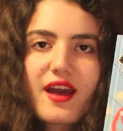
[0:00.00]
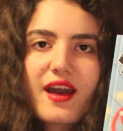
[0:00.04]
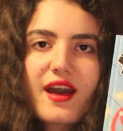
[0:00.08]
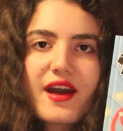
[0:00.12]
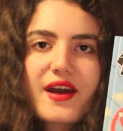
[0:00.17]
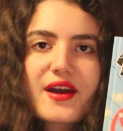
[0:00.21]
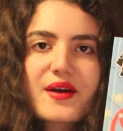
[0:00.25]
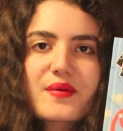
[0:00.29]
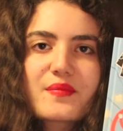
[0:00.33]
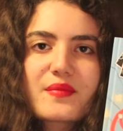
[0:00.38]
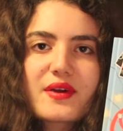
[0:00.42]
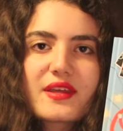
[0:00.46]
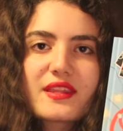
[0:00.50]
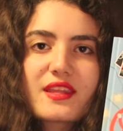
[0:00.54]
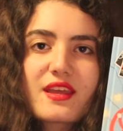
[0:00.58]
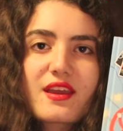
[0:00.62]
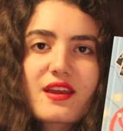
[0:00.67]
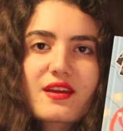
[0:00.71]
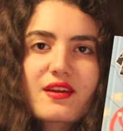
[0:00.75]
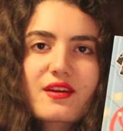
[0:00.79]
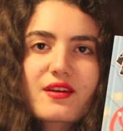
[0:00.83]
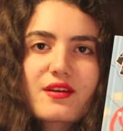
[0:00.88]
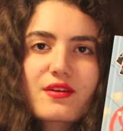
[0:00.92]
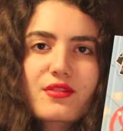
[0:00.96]
Um, and
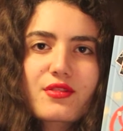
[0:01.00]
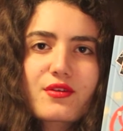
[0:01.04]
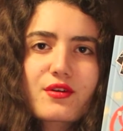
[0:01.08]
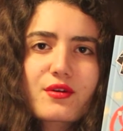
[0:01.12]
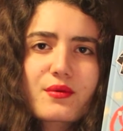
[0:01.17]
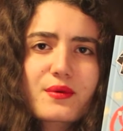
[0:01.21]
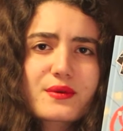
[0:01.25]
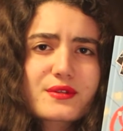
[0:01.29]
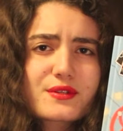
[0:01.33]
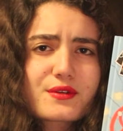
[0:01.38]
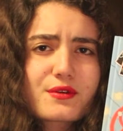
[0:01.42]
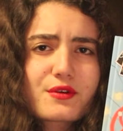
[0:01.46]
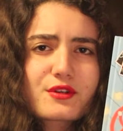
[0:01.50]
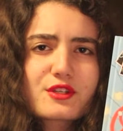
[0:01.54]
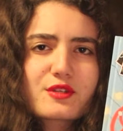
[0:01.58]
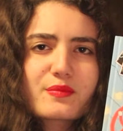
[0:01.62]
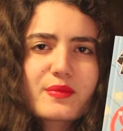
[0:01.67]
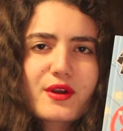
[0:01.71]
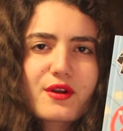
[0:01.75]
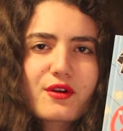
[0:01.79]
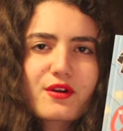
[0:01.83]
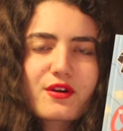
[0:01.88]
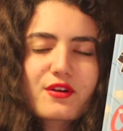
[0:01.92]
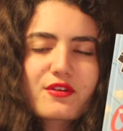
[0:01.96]
they thought it was an
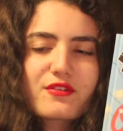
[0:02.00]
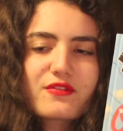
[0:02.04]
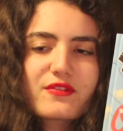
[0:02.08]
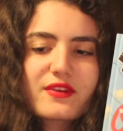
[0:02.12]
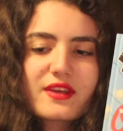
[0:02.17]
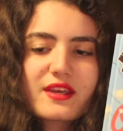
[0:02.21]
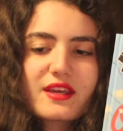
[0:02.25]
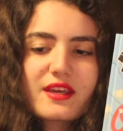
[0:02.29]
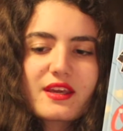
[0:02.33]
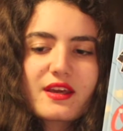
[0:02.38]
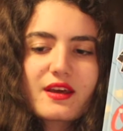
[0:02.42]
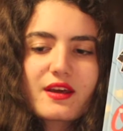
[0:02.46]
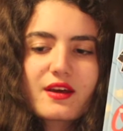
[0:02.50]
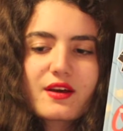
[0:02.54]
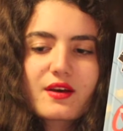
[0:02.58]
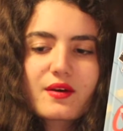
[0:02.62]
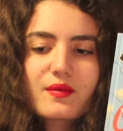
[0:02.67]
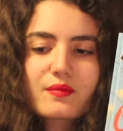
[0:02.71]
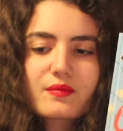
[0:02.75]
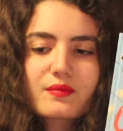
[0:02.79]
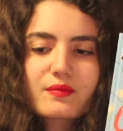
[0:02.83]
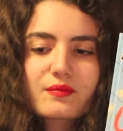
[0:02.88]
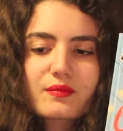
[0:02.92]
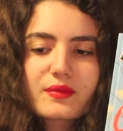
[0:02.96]
autobiography
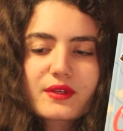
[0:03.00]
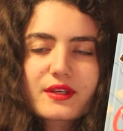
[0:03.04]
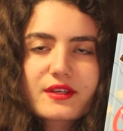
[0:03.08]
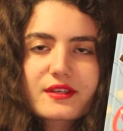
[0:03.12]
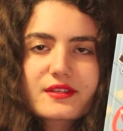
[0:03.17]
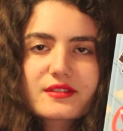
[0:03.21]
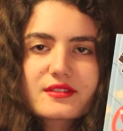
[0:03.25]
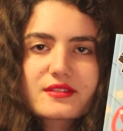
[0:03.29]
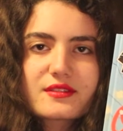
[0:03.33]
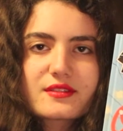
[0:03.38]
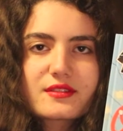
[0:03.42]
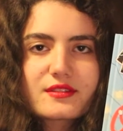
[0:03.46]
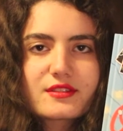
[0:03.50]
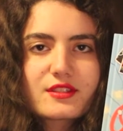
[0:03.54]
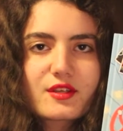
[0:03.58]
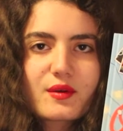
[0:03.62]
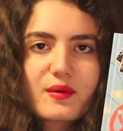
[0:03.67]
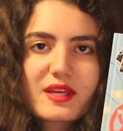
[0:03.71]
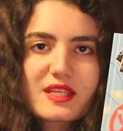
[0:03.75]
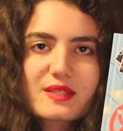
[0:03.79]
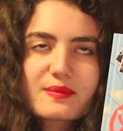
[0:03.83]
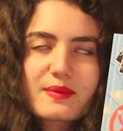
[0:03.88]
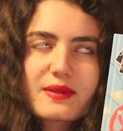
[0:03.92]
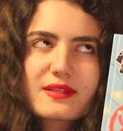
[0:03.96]
um, because
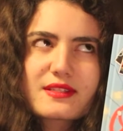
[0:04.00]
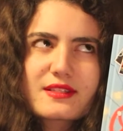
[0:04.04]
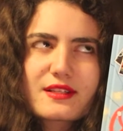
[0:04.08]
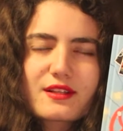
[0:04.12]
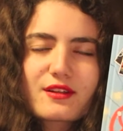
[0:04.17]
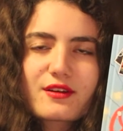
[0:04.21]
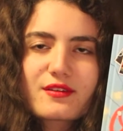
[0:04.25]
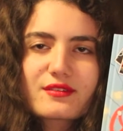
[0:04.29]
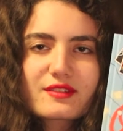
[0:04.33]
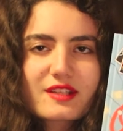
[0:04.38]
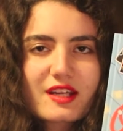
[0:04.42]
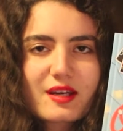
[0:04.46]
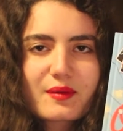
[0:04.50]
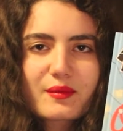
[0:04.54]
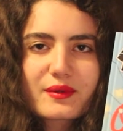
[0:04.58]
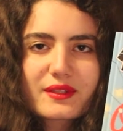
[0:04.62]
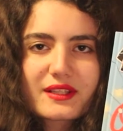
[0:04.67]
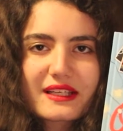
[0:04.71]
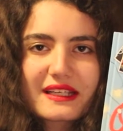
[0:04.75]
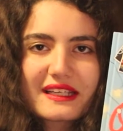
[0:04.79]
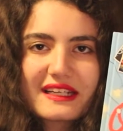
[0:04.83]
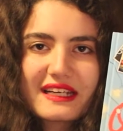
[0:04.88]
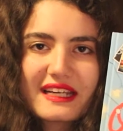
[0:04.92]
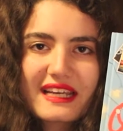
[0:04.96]
Zoe spends a lot of time
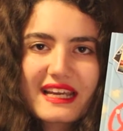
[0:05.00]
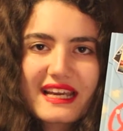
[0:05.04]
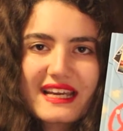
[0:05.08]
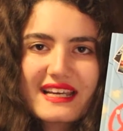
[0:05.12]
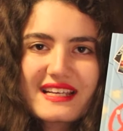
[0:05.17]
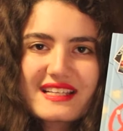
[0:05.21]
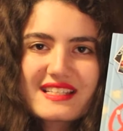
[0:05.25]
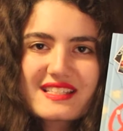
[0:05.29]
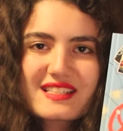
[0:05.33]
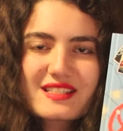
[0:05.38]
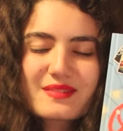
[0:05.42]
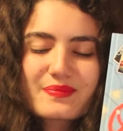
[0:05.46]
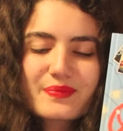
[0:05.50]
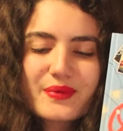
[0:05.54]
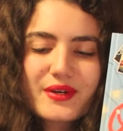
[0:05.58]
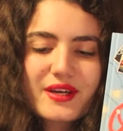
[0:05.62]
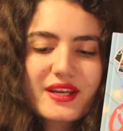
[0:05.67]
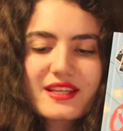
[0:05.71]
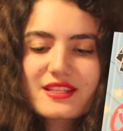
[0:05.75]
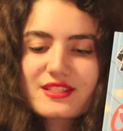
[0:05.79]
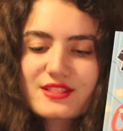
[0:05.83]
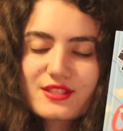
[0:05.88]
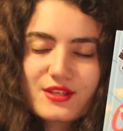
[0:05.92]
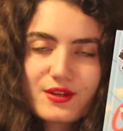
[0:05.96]
online, I guess,
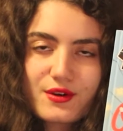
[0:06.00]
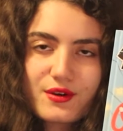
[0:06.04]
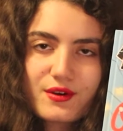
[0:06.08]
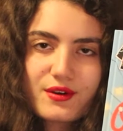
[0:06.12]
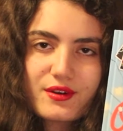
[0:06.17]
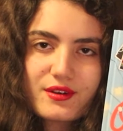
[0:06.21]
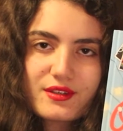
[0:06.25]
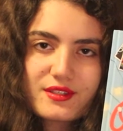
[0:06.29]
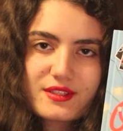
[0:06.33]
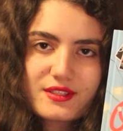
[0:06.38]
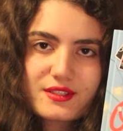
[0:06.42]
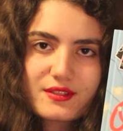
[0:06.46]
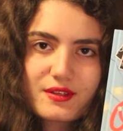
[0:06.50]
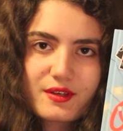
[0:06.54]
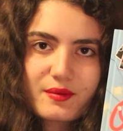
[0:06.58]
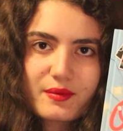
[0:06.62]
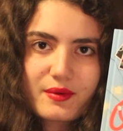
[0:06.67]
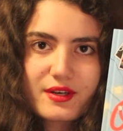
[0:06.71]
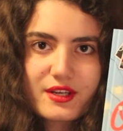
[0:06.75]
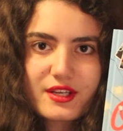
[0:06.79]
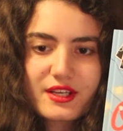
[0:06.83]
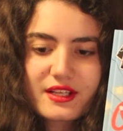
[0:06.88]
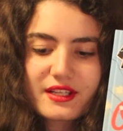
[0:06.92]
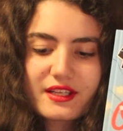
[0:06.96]
but it's not, so I've
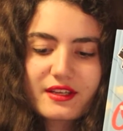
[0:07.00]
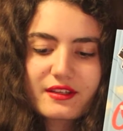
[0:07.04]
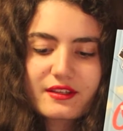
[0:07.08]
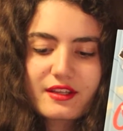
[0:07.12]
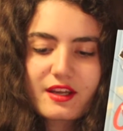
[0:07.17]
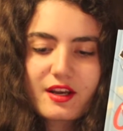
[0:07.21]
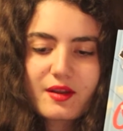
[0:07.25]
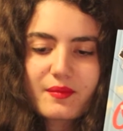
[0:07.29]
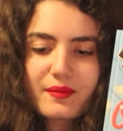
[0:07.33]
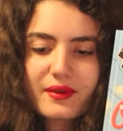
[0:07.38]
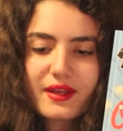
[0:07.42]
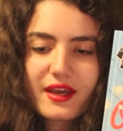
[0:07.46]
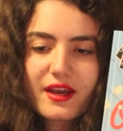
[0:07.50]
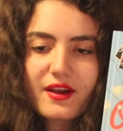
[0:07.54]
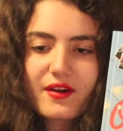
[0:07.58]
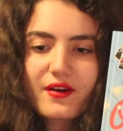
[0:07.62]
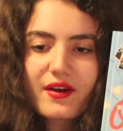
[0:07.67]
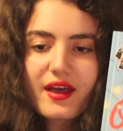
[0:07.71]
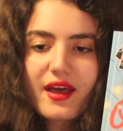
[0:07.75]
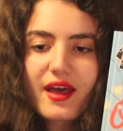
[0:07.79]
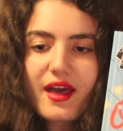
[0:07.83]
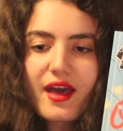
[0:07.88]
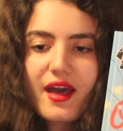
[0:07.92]
already cleared that up now.